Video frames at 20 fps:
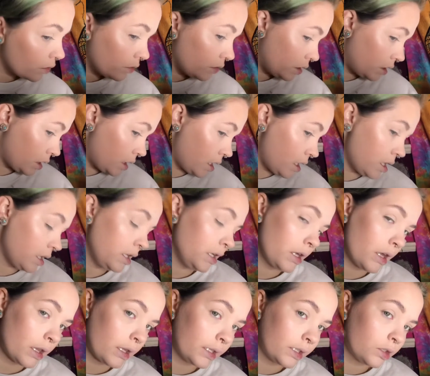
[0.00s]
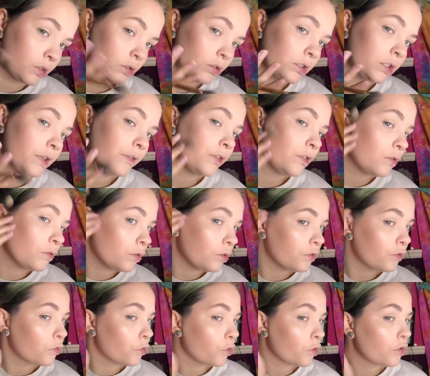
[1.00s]
So yeah, you get like a sort of, if
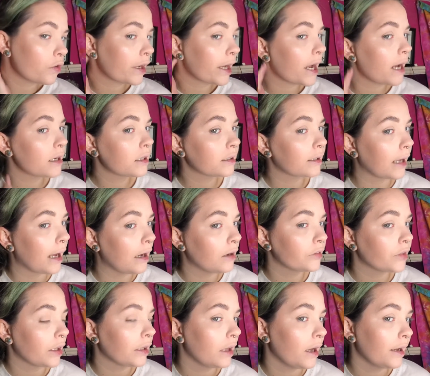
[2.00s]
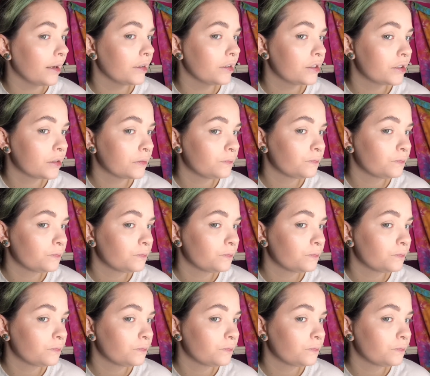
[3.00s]
you're a kind of gal that likes